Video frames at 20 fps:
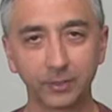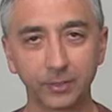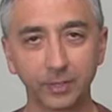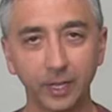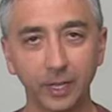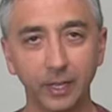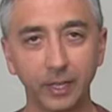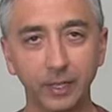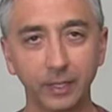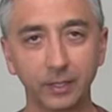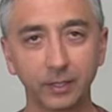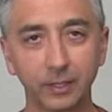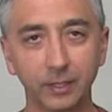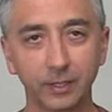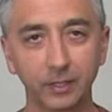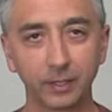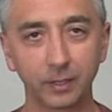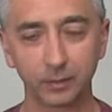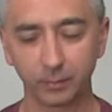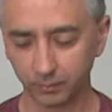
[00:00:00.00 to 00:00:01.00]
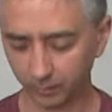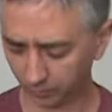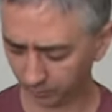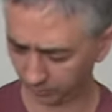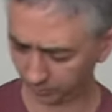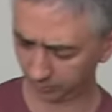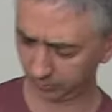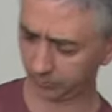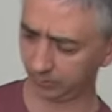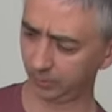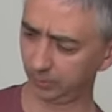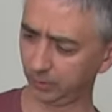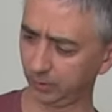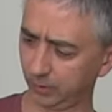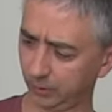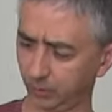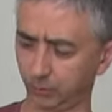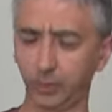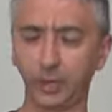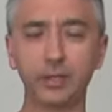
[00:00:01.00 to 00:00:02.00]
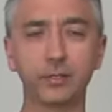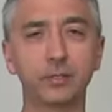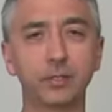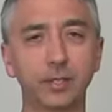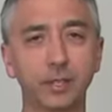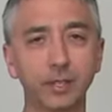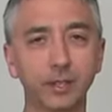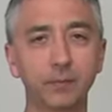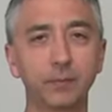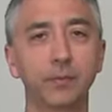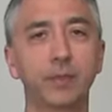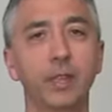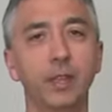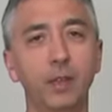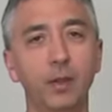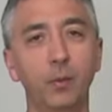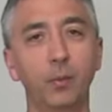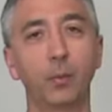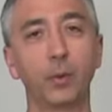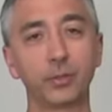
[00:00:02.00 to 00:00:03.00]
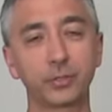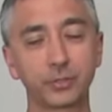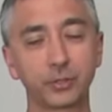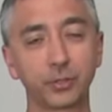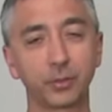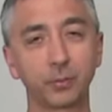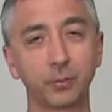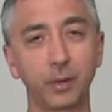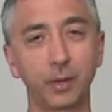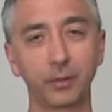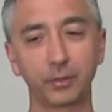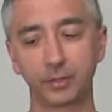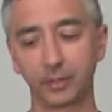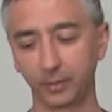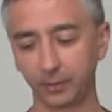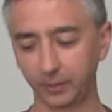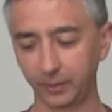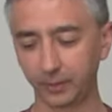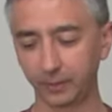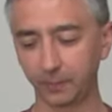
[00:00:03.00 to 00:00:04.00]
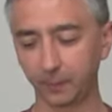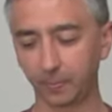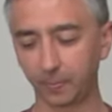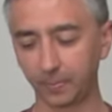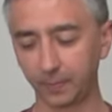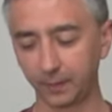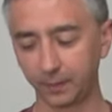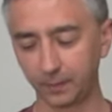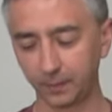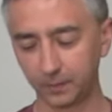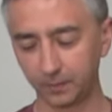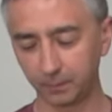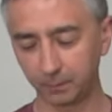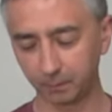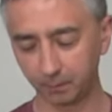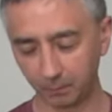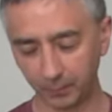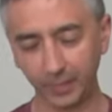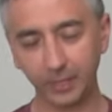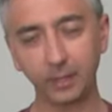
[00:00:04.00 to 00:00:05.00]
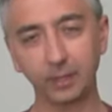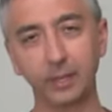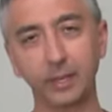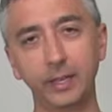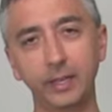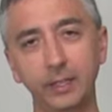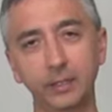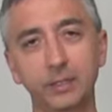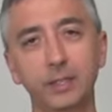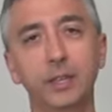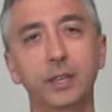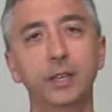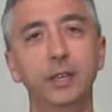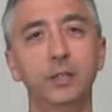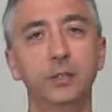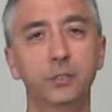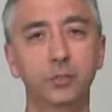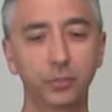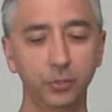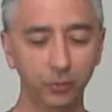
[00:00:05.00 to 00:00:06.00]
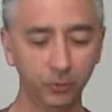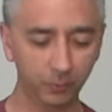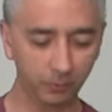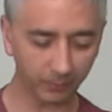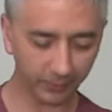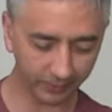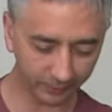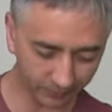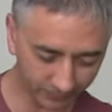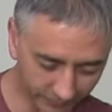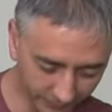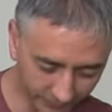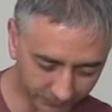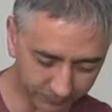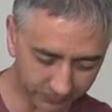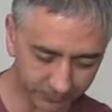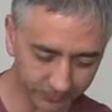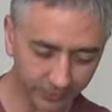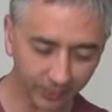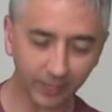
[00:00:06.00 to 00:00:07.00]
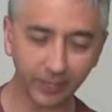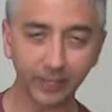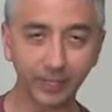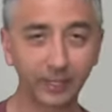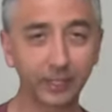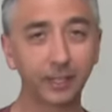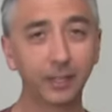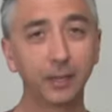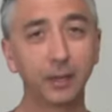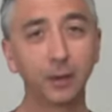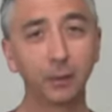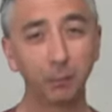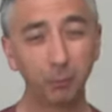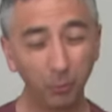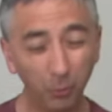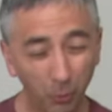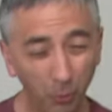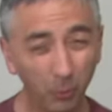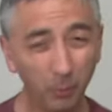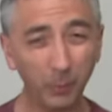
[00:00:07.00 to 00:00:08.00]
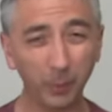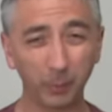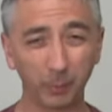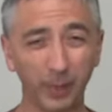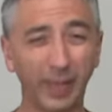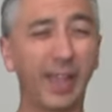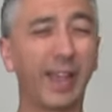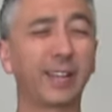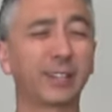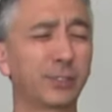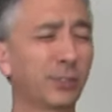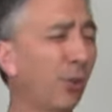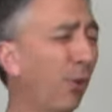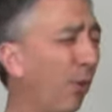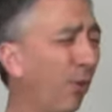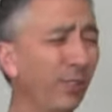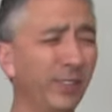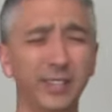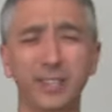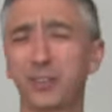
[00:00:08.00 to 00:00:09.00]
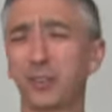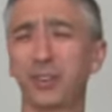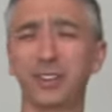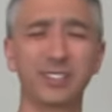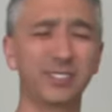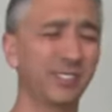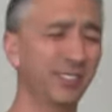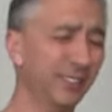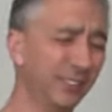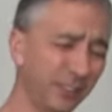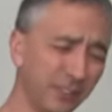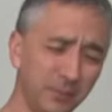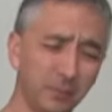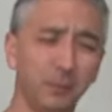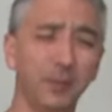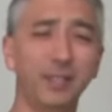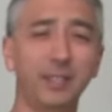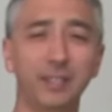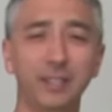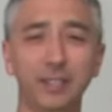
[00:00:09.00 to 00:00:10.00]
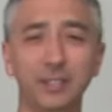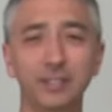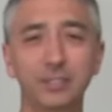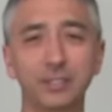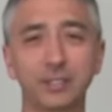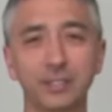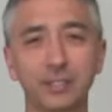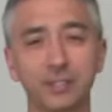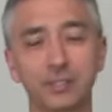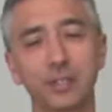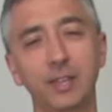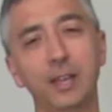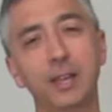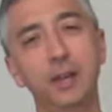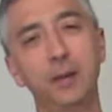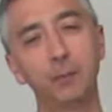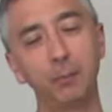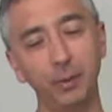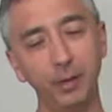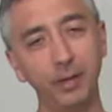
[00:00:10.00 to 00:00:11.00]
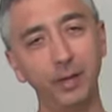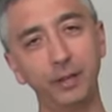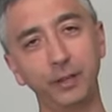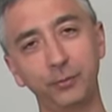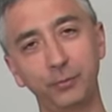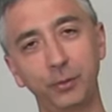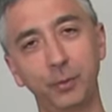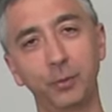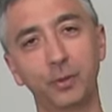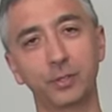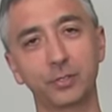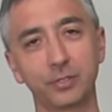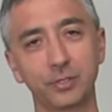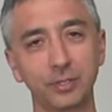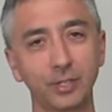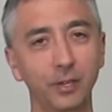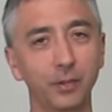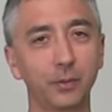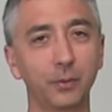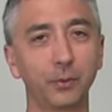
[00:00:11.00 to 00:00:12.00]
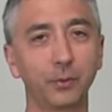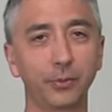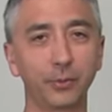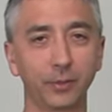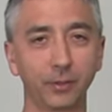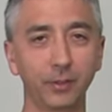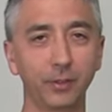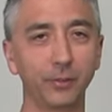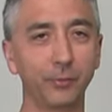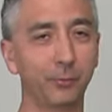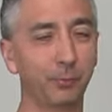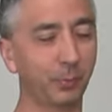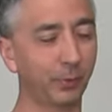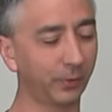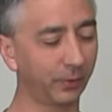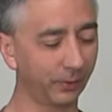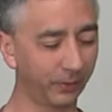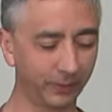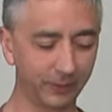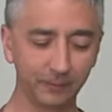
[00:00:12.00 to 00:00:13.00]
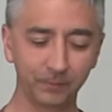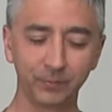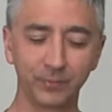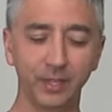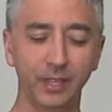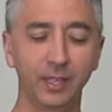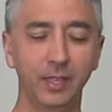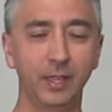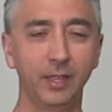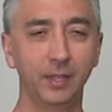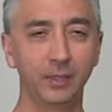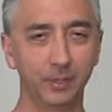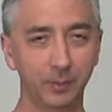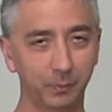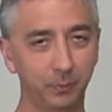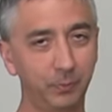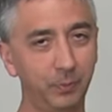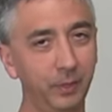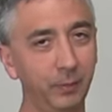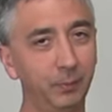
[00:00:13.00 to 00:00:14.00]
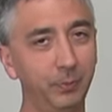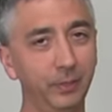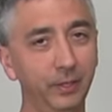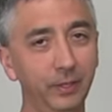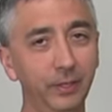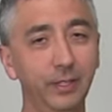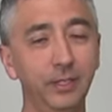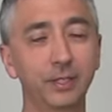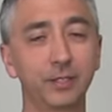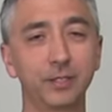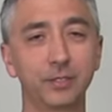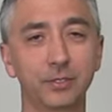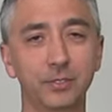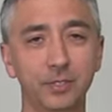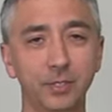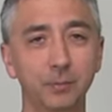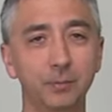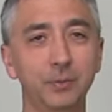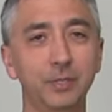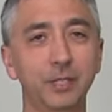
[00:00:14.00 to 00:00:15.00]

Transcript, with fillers: side, or was it the right side Western Mountaineering Megalite to my left side Puma bag. Totally crazy, doesn't make any sense. But if you want to snuggle with your lovebird, the ability to zip